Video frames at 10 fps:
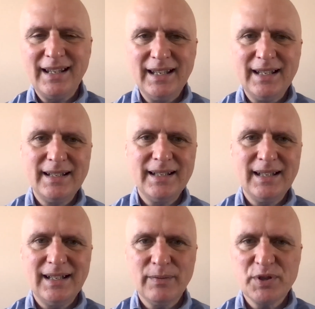
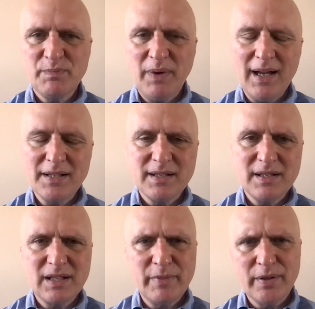in response
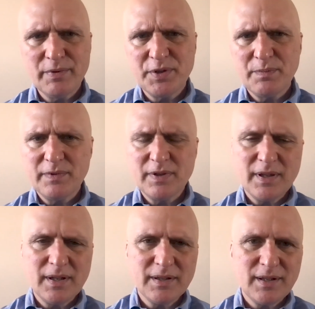to some of
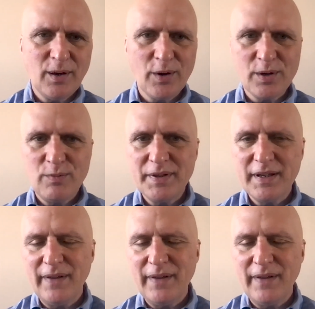the article one.